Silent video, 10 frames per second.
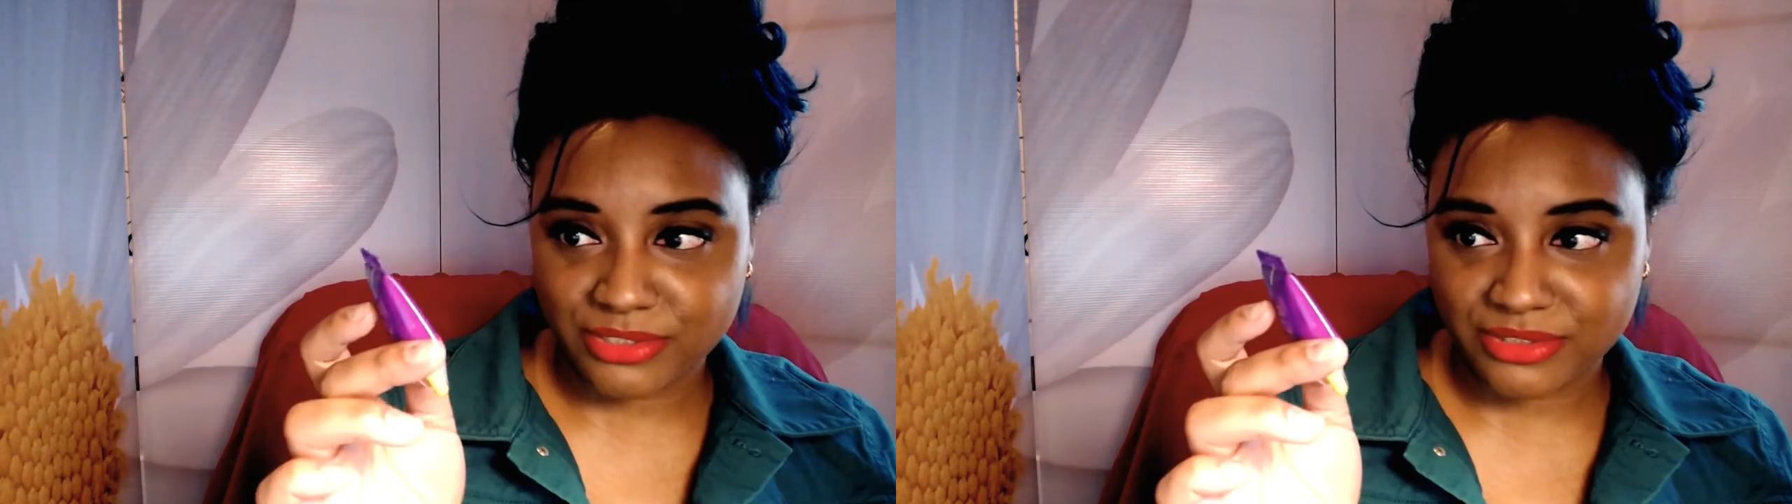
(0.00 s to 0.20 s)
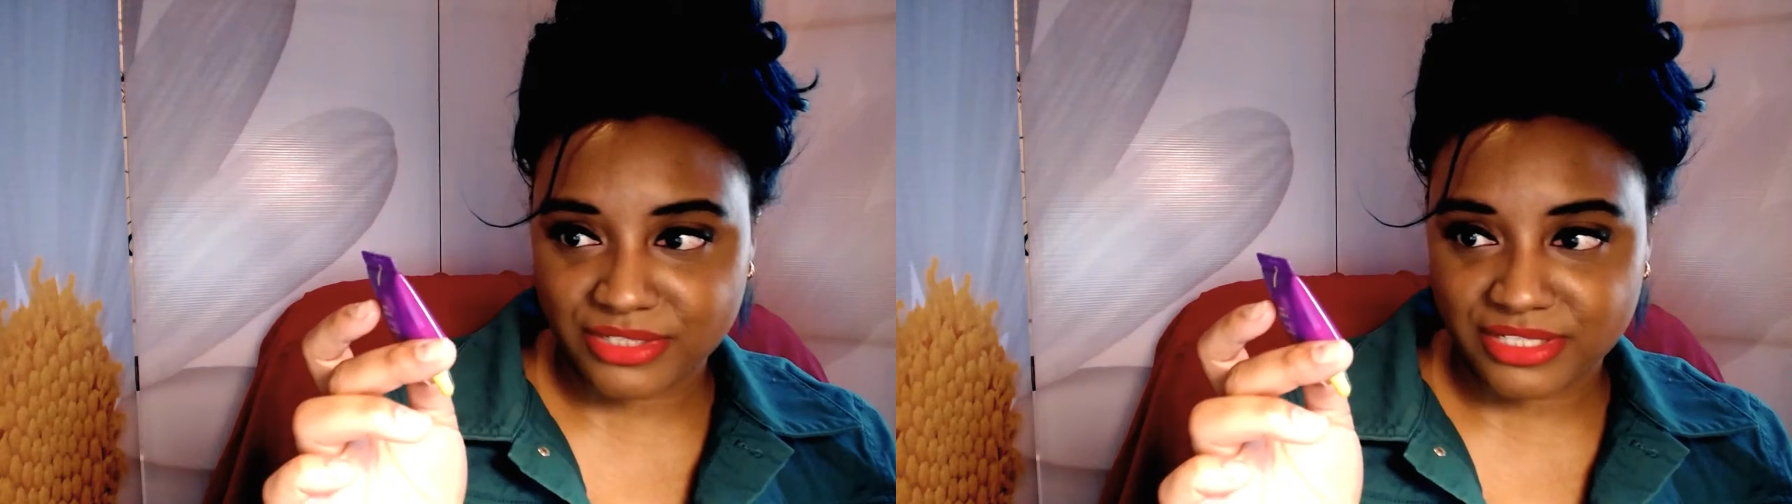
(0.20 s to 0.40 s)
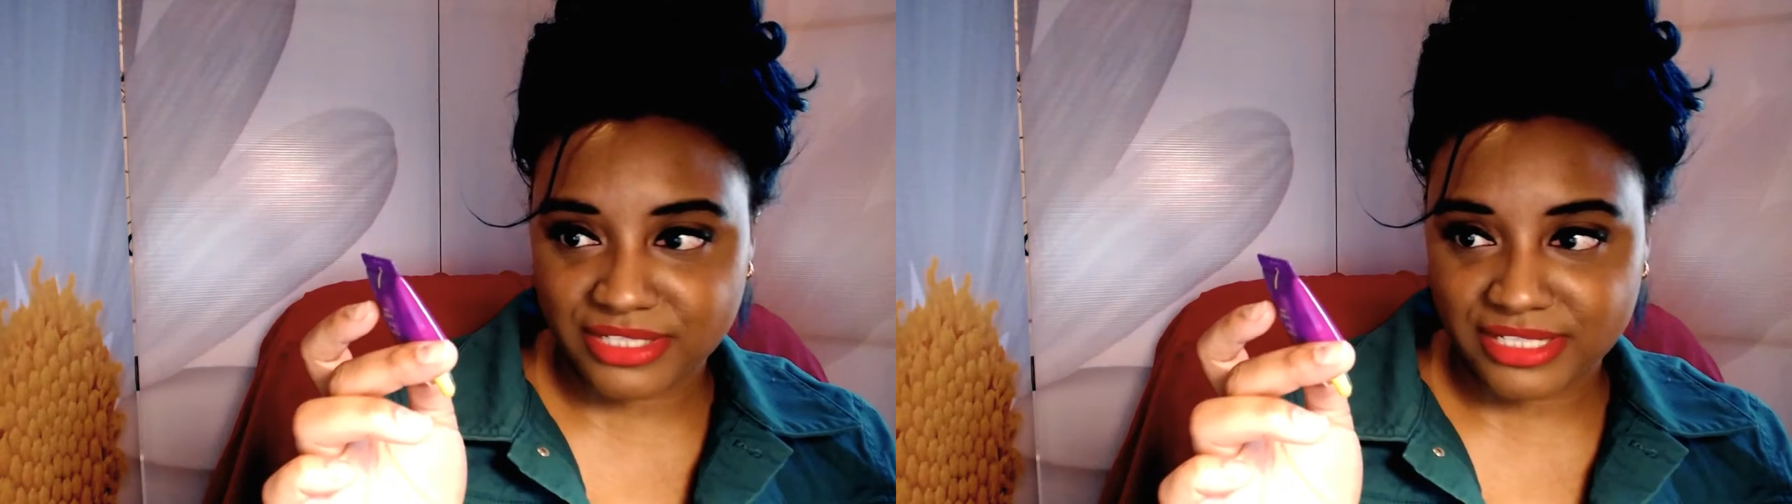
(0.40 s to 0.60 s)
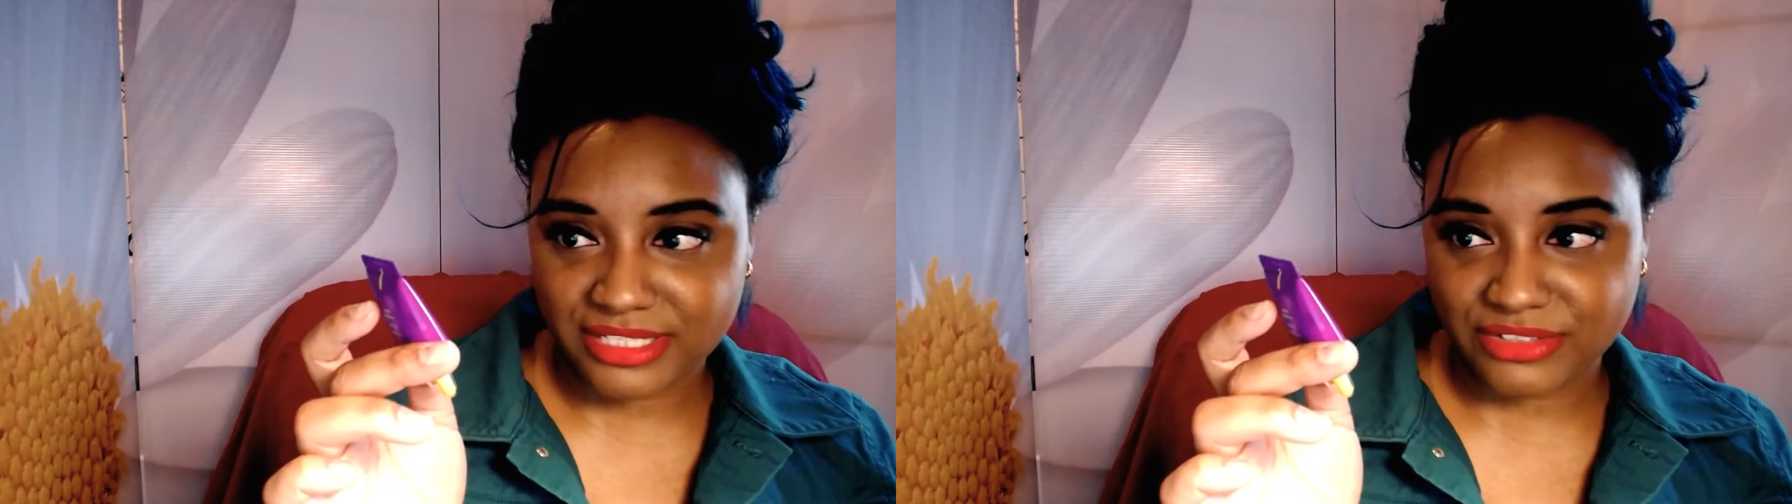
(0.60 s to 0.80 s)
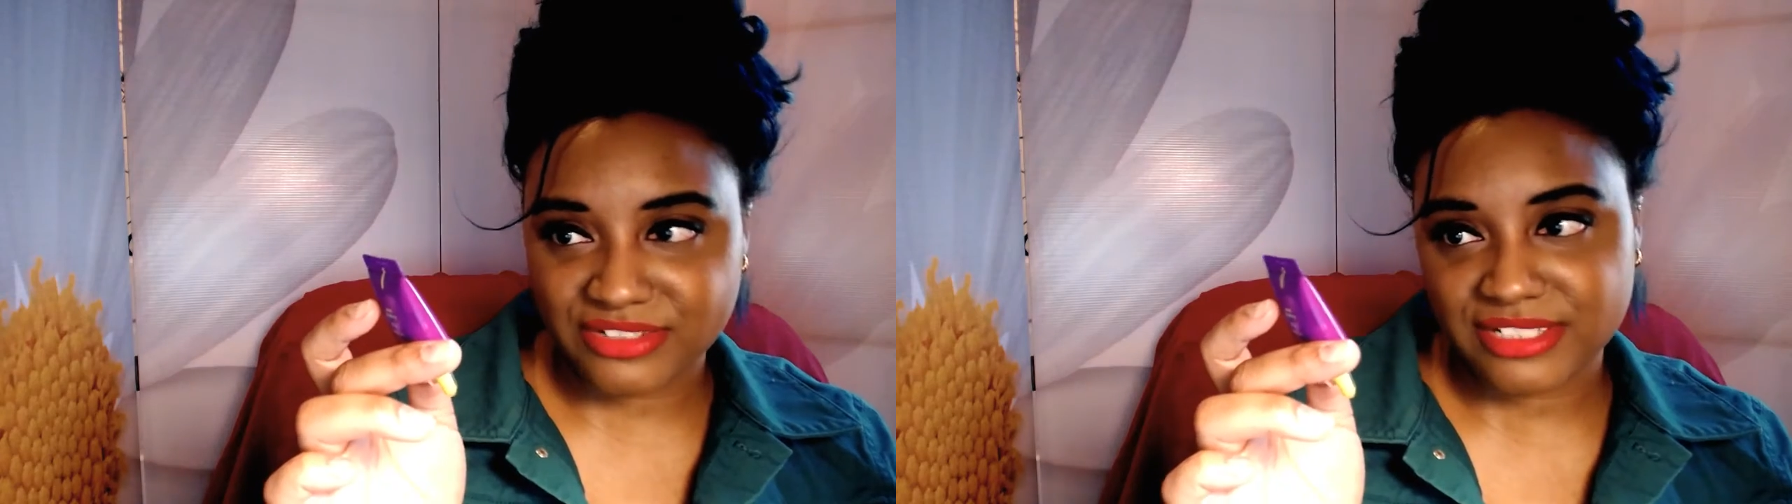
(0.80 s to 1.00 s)
and you can
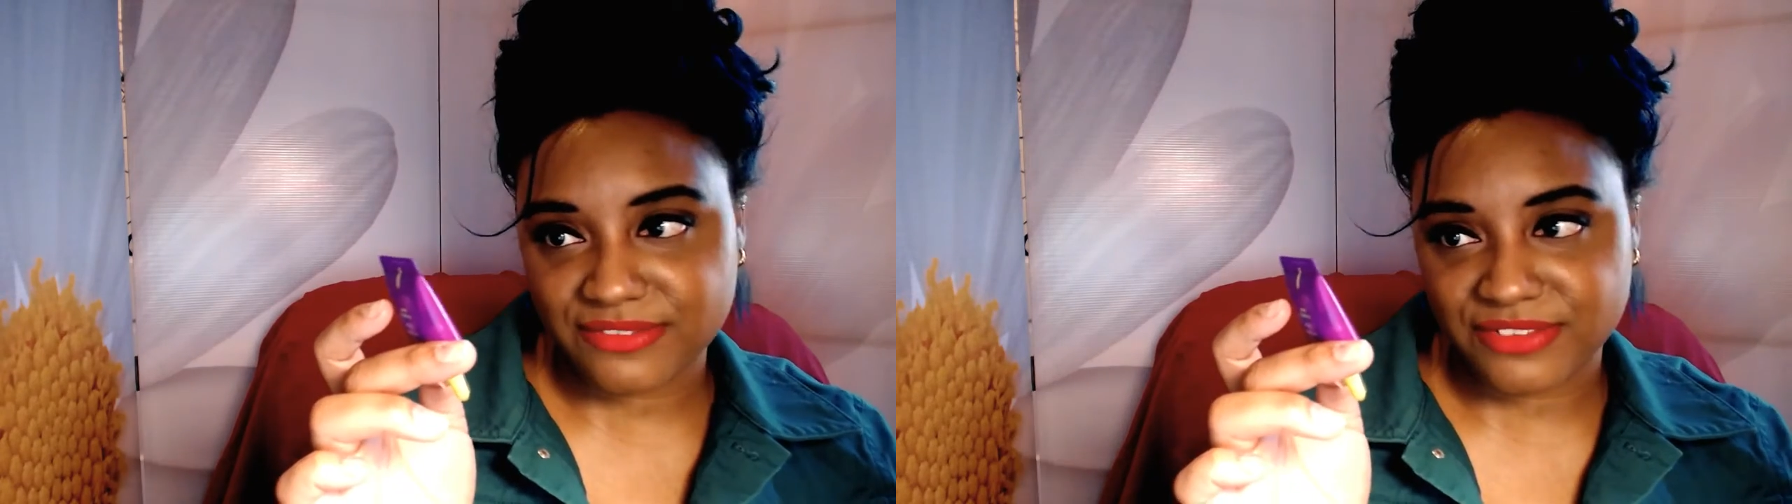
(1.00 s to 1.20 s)
like use it